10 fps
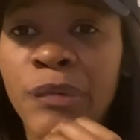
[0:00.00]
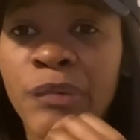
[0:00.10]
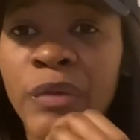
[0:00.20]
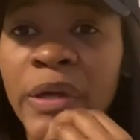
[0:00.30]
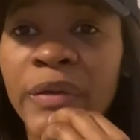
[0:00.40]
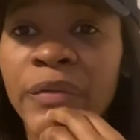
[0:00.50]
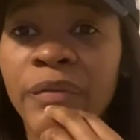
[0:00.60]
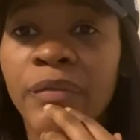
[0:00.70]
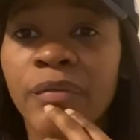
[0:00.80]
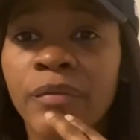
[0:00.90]
Like,
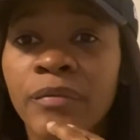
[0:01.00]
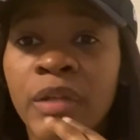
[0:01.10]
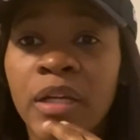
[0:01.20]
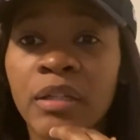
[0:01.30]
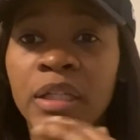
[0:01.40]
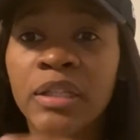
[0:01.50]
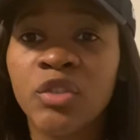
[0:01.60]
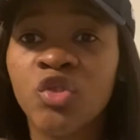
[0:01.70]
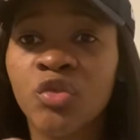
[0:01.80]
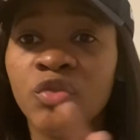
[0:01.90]
not a land
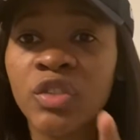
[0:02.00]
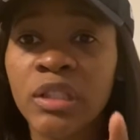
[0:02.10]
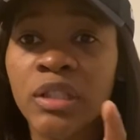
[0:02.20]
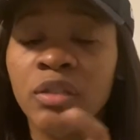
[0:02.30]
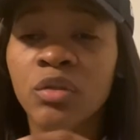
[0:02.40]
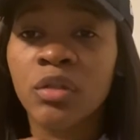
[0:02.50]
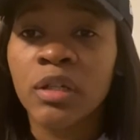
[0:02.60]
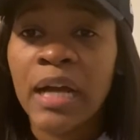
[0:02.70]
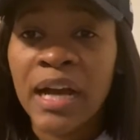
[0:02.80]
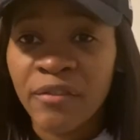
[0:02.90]
that you've seen or
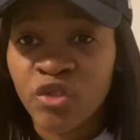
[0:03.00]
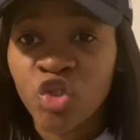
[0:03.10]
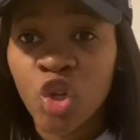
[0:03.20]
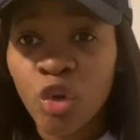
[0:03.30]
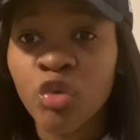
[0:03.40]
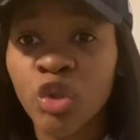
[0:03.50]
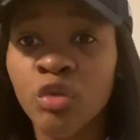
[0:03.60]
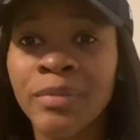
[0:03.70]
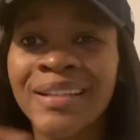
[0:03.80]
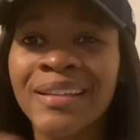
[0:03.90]
I've shown you,
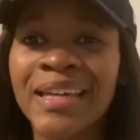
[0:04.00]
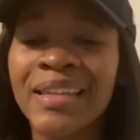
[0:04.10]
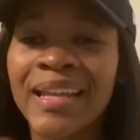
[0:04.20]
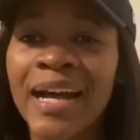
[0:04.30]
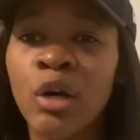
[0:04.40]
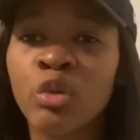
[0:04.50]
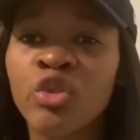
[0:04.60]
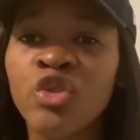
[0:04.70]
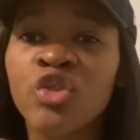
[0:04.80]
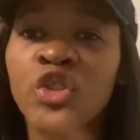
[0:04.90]
but a land that I'll
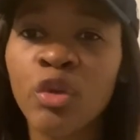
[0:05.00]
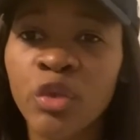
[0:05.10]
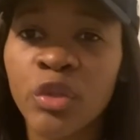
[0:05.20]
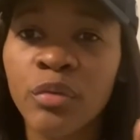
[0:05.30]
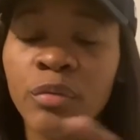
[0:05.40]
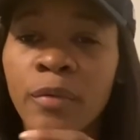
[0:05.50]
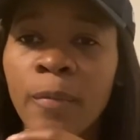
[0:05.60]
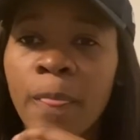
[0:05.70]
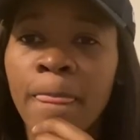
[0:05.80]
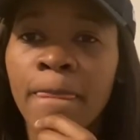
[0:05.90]
show you.
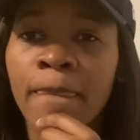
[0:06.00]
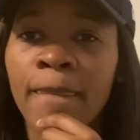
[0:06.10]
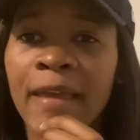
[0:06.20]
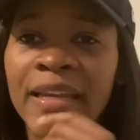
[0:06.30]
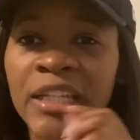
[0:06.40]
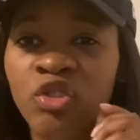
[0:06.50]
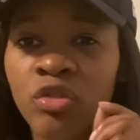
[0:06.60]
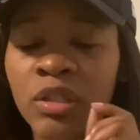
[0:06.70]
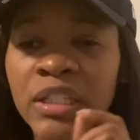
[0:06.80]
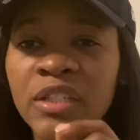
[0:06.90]
I need you
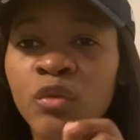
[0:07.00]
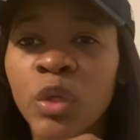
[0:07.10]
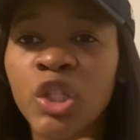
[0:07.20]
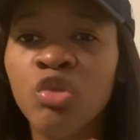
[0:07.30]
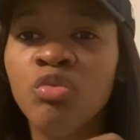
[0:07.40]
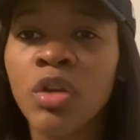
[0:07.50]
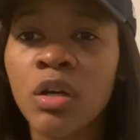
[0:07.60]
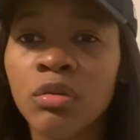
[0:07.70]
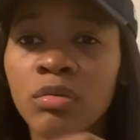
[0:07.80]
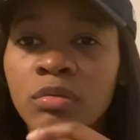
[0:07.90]
to leave what you
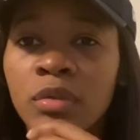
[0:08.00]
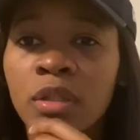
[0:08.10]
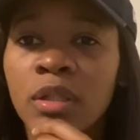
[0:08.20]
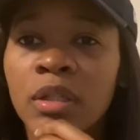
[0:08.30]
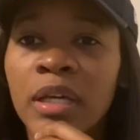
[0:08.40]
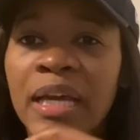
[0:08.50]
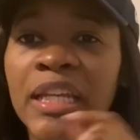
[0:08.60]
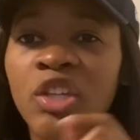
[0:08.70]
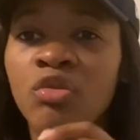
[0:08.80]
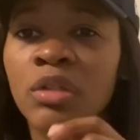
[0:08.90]
know I
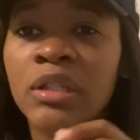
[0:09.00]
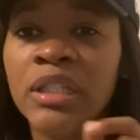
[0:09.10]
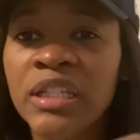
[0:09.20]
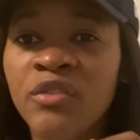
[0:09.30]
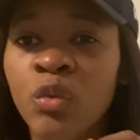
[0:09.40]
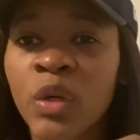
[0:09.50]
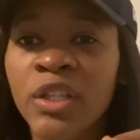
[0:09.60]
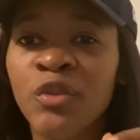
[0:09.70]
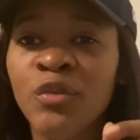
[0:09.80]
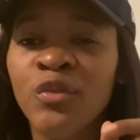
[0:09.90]
need you to leave what
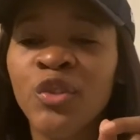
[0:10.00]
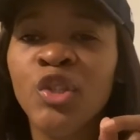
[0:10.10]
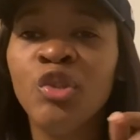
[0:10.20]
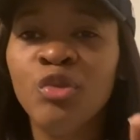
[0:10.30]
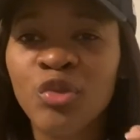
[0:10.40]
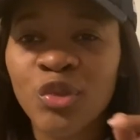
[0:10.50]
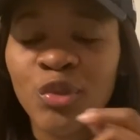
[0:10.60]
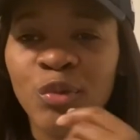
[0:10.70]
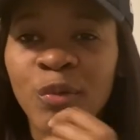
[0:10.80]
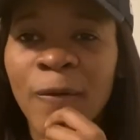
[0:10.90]
you've used
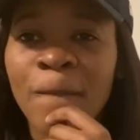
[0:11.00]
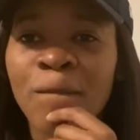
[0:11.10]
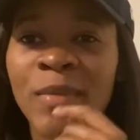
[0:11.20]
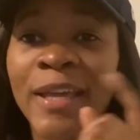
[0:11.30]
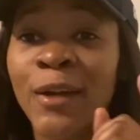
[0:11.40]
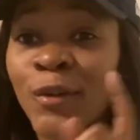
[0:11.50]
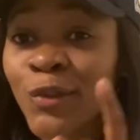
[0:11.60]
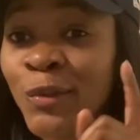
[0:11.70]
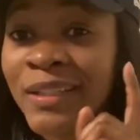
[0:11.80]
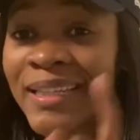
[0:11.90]
to and go
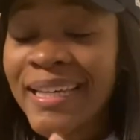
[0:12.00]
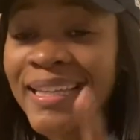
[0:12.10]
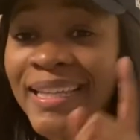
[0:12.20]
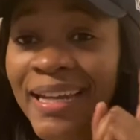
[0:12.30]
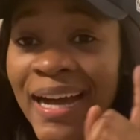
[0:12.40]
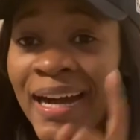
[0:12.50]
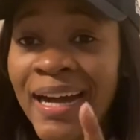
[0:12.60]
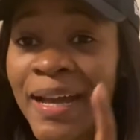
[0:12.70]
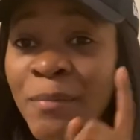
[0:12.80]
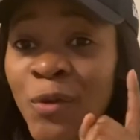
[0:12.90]
to a land that
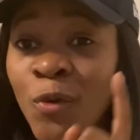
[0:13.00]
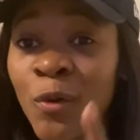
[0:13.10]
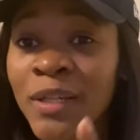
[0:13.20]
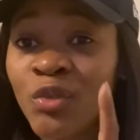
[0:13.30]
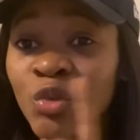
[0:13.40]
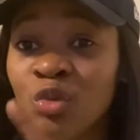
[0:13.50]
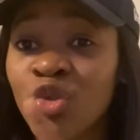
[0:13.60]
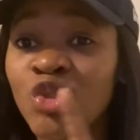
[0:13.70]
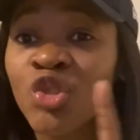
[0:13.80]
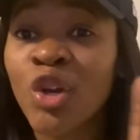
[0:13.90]
I'm going to
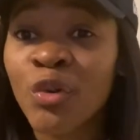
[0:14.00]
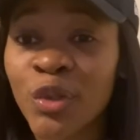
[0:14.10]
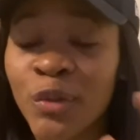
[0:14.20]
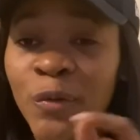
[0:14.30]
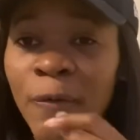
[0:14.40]
show you.